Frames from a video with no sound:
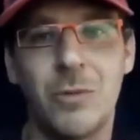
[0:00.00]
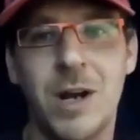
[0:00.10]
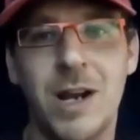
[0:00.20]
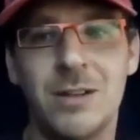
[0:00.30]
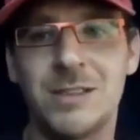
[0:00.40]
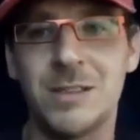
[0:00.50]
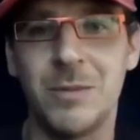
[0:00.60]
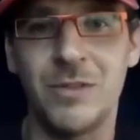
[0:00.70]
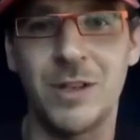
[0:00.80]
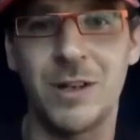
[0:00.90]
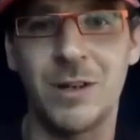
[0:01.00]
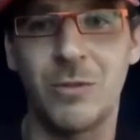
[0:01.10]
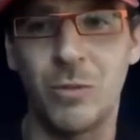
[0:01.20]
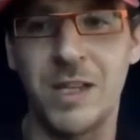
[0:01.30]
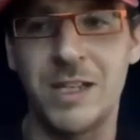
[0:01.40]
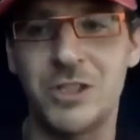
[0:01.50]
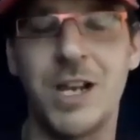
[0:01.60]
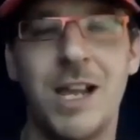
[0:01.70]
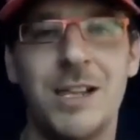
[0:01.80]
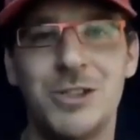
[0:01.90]
around some of their really
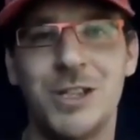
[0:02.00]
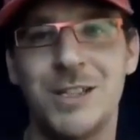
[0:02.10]
challenging